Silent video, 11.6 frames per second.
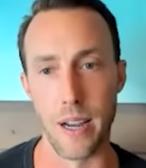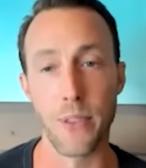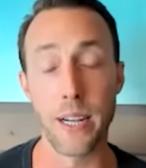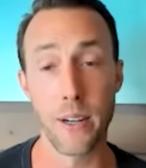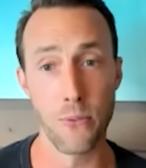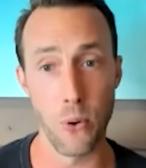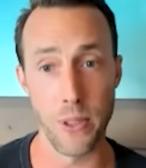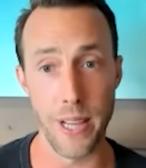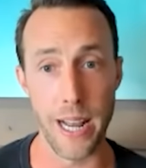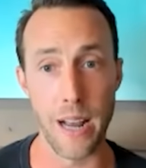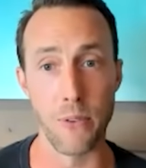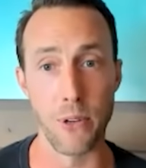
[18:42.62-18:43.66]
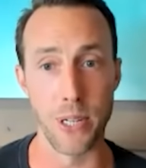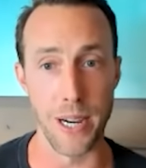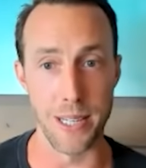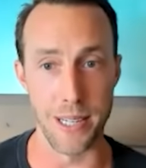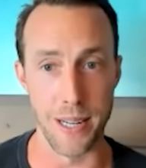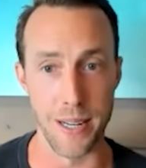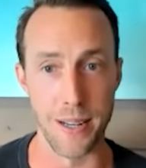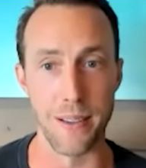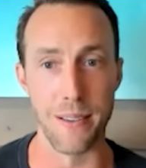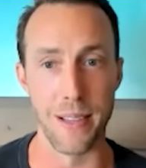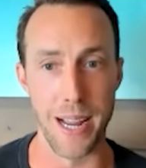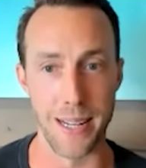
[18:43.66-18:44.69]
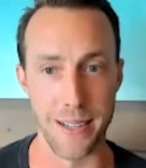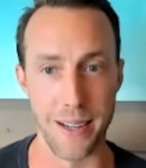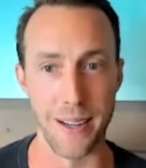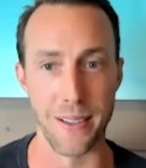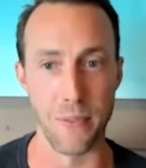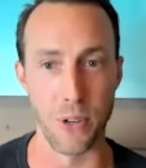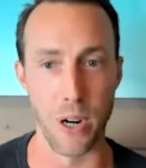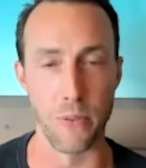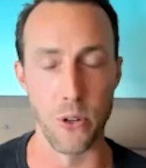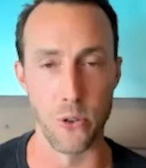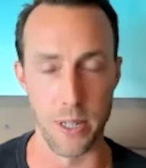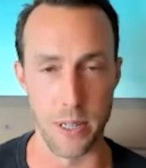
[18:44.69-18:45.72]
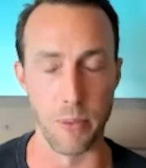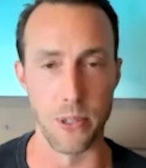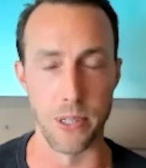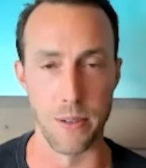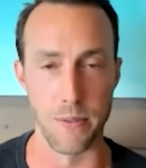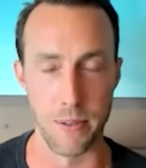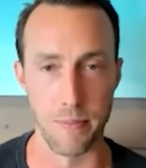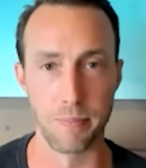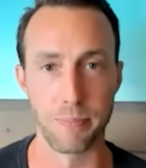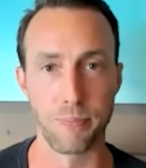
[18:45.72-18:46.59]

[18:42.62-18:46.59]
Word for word: if they can afford that advertising, that they've got a few tricks up their sleeves.